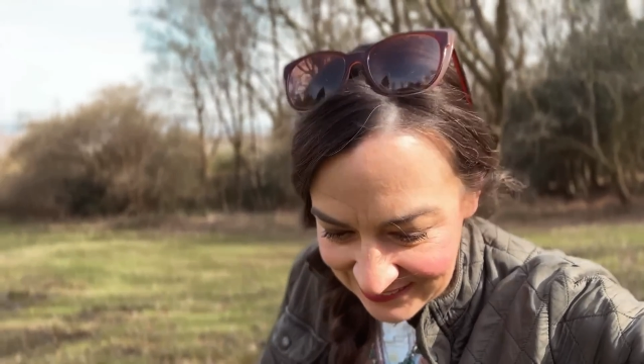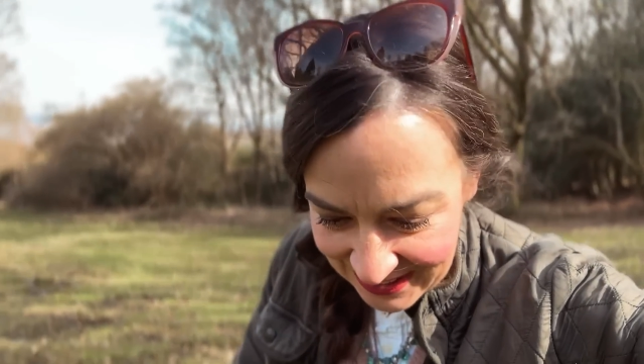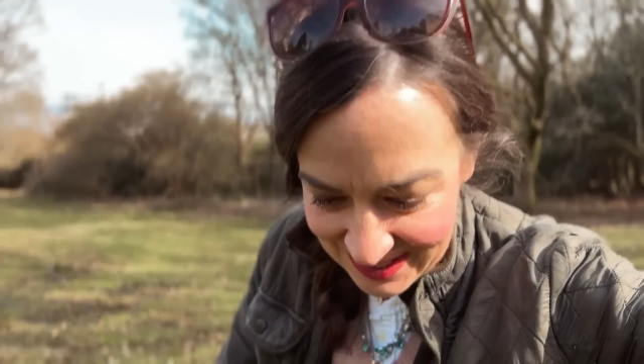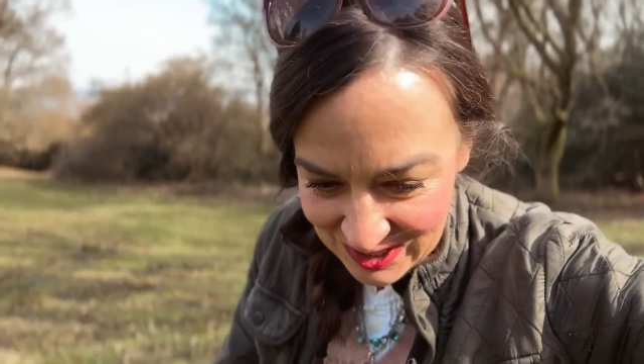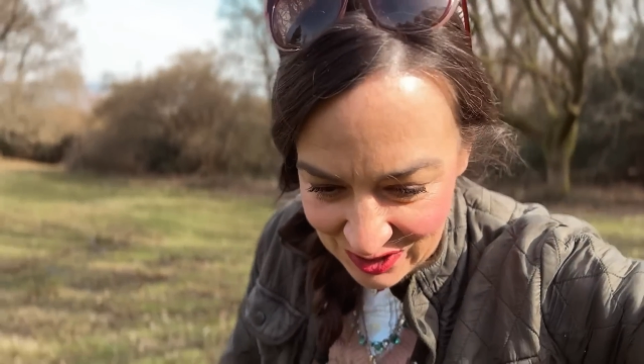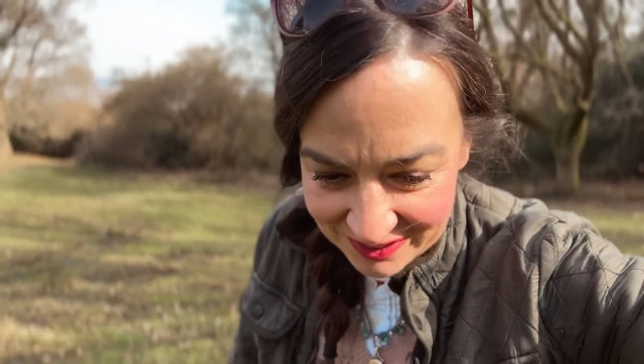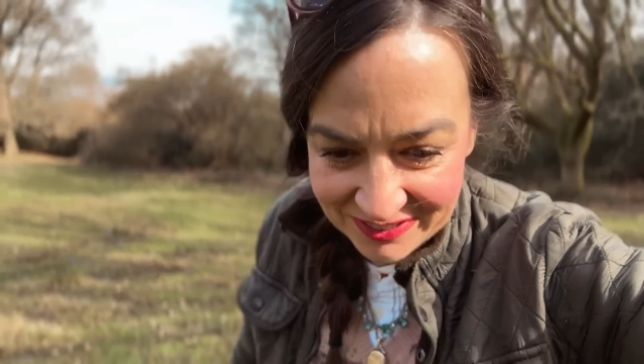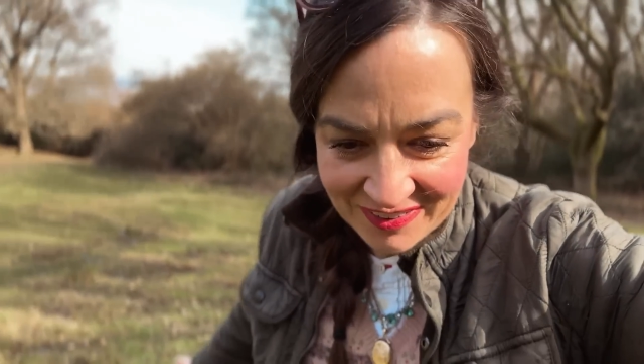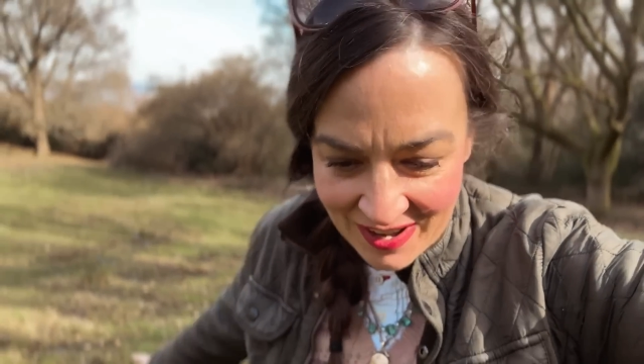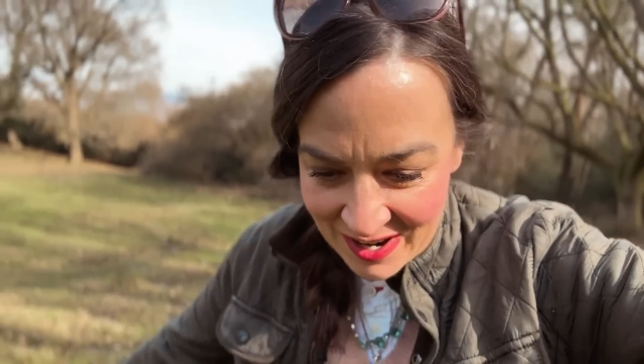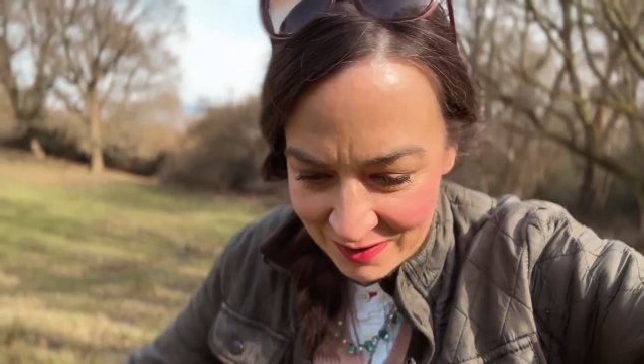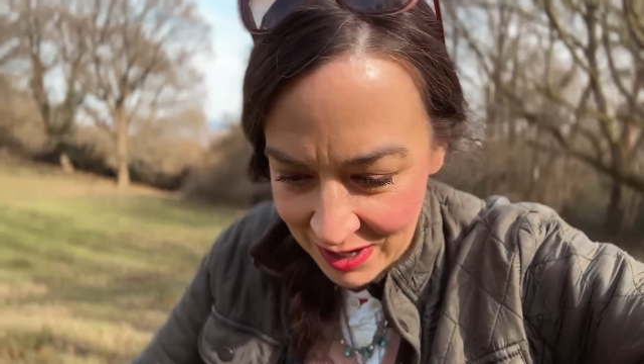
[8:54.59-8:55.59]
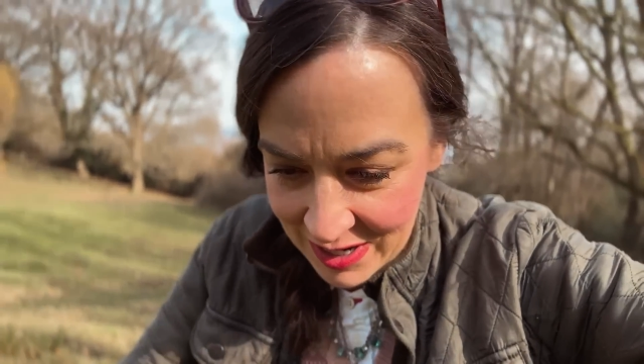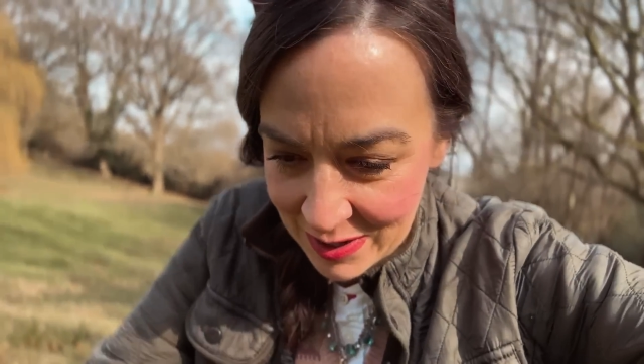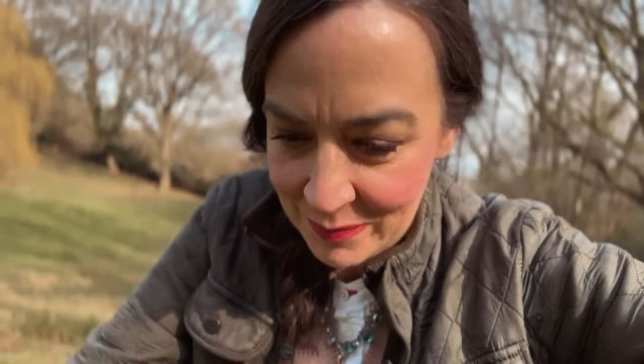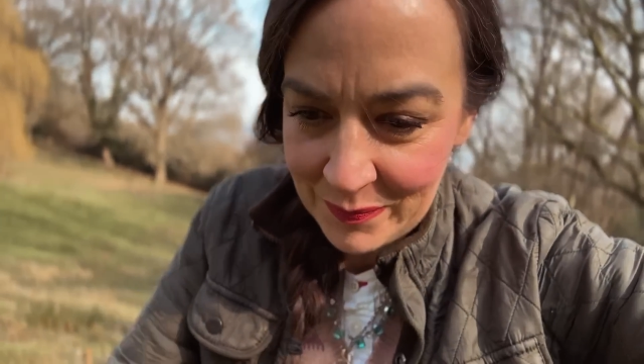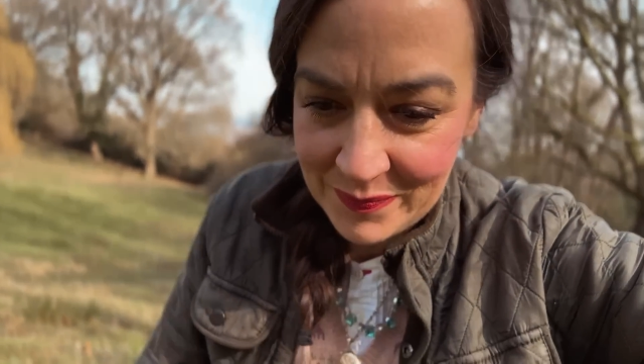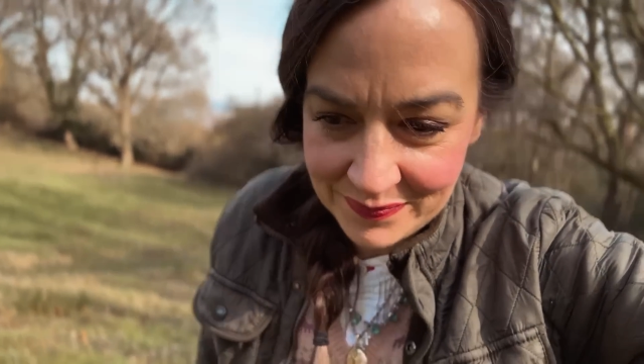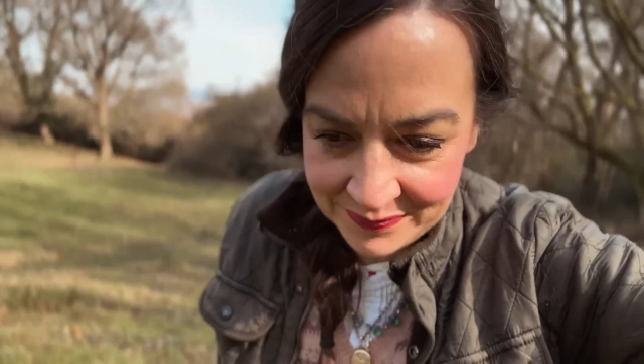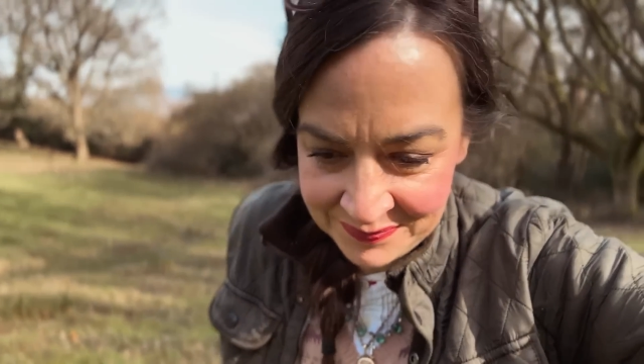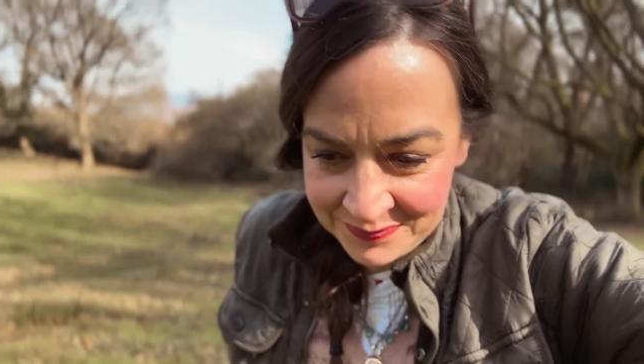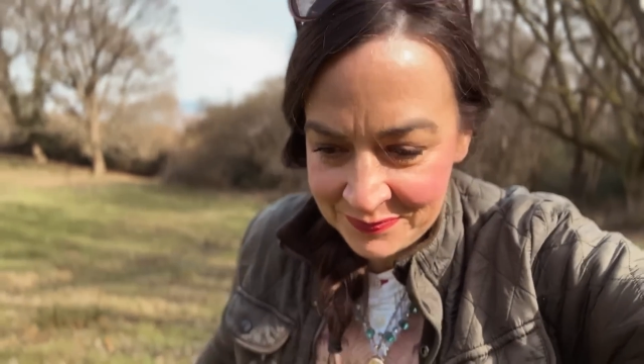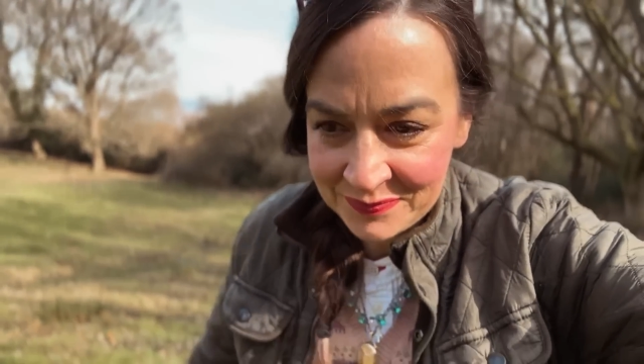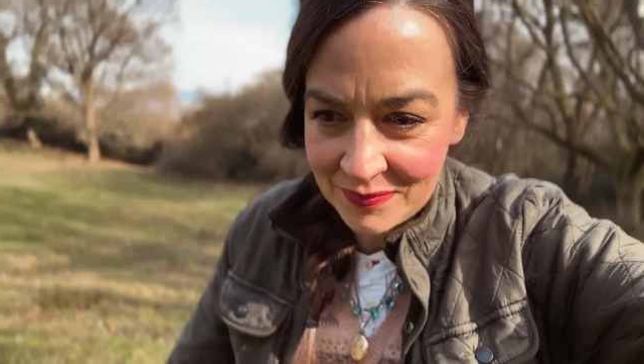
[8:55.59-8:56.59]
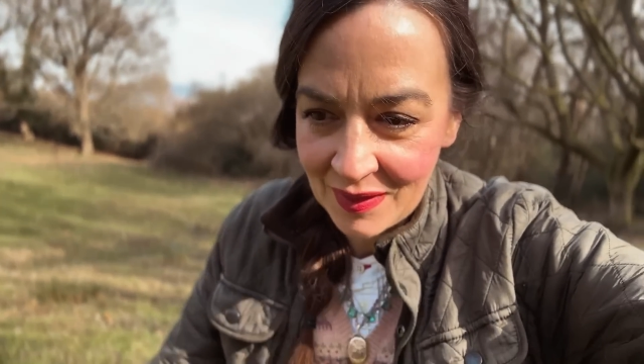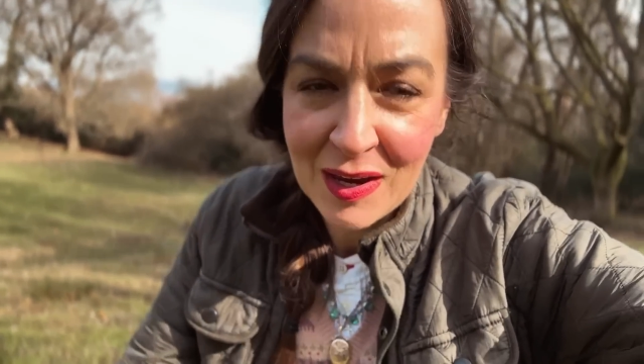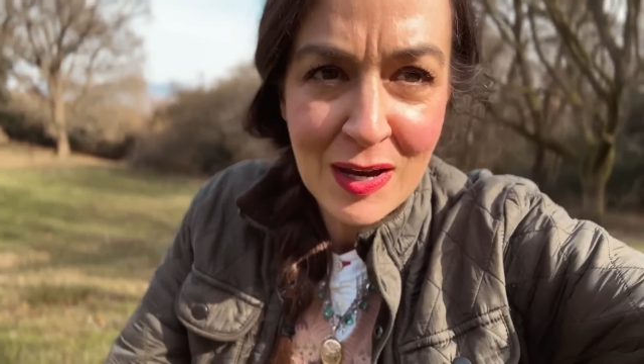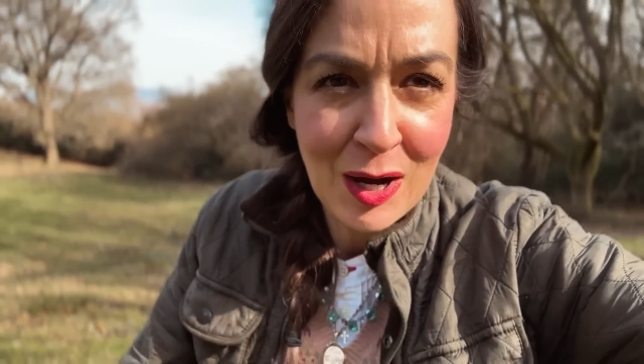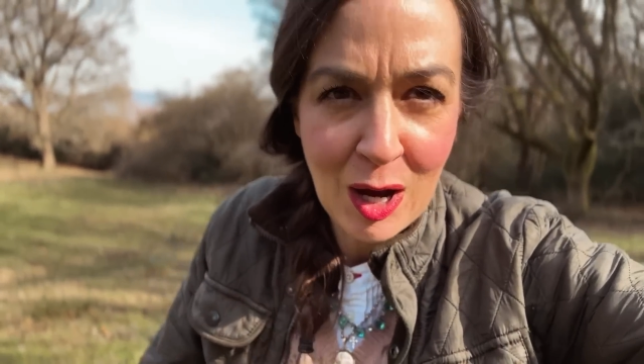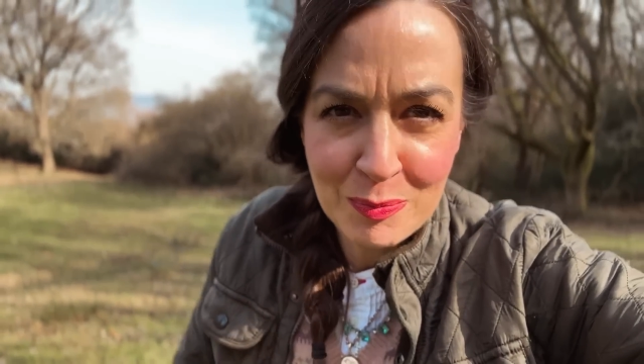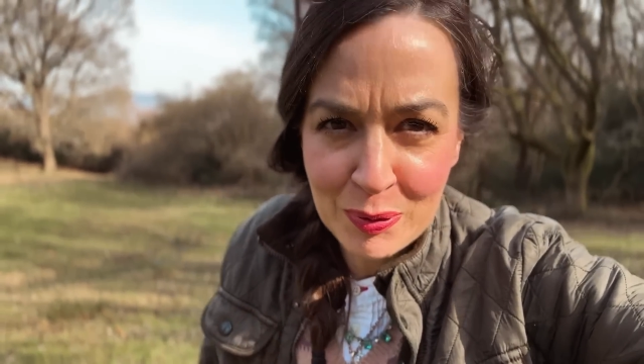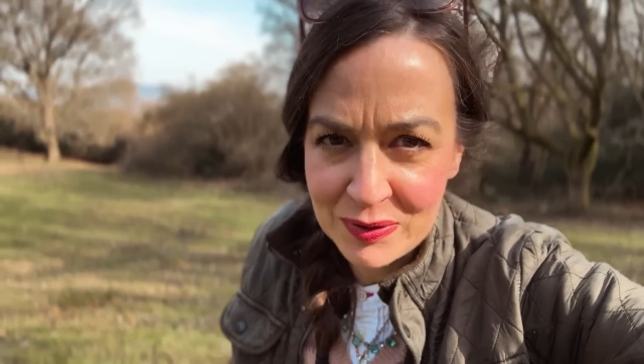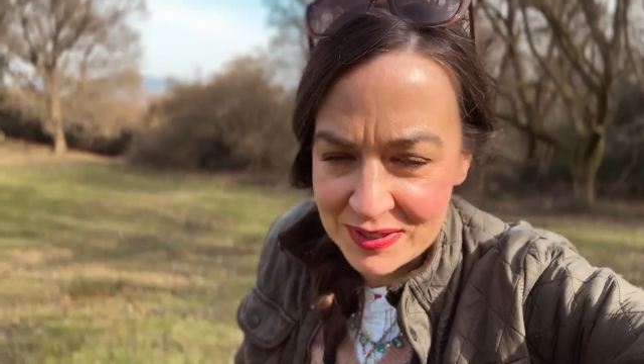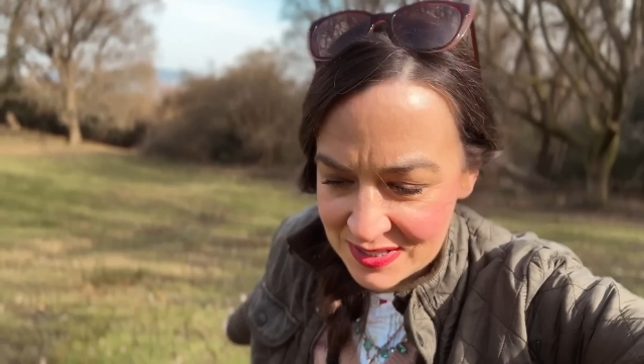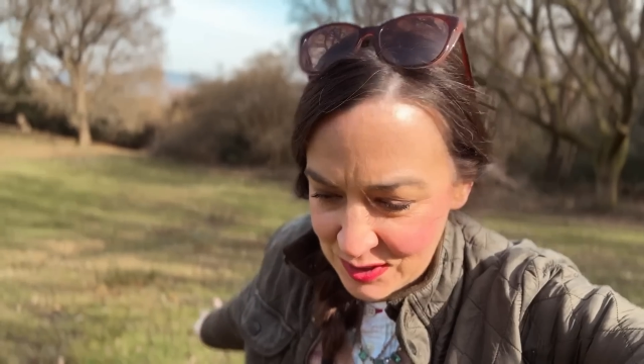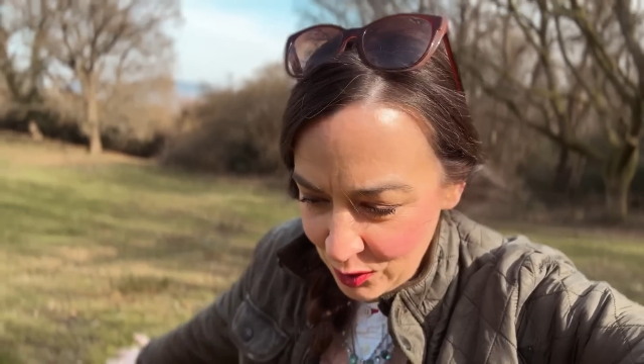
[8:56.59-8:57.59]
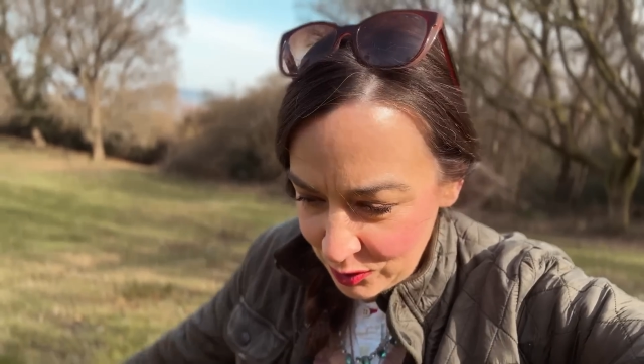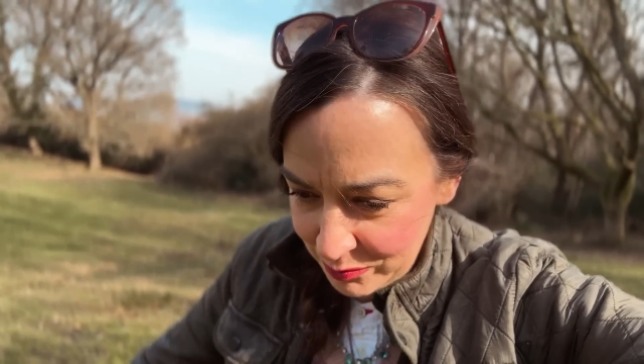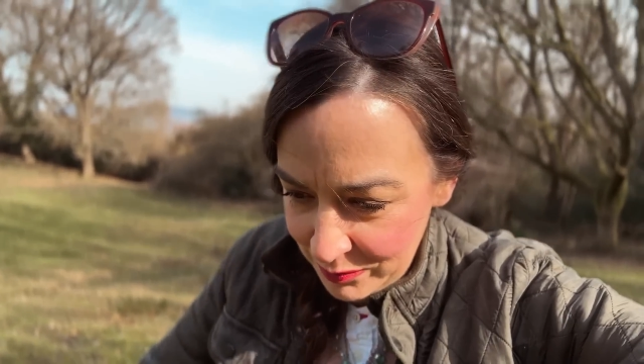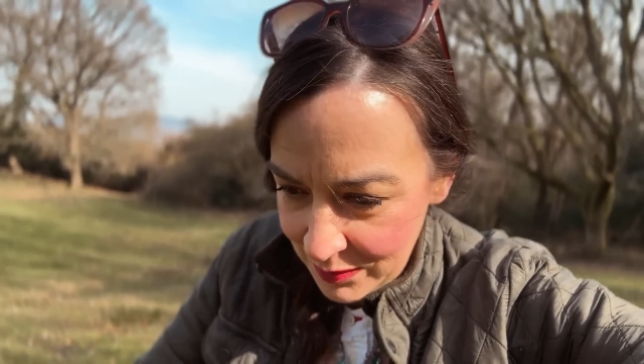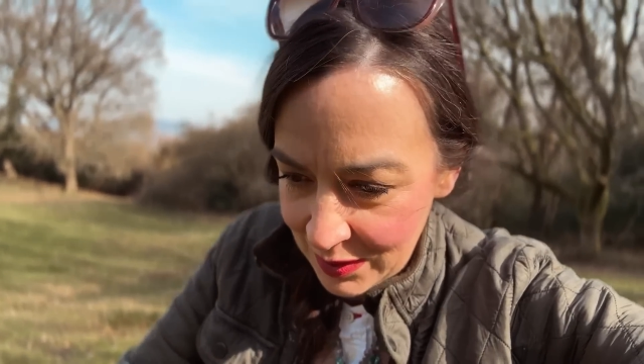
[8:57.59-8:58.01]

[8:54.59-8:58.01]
It's not fair. I put these on